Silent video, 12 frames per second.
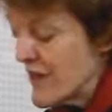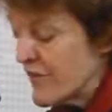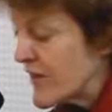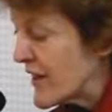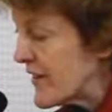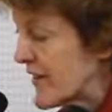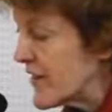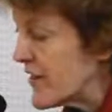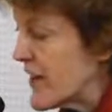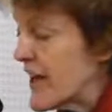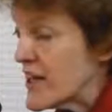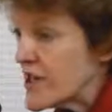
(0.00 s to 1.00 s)
You've got the
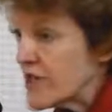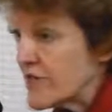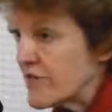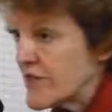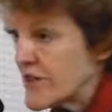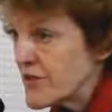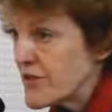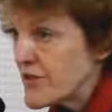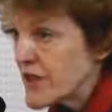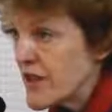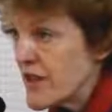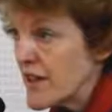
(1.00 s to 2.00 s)
international
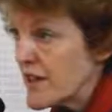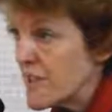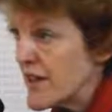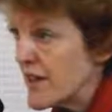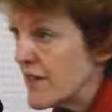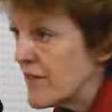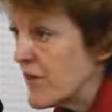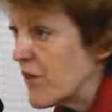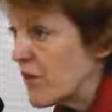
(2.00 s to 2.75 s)
resource economy,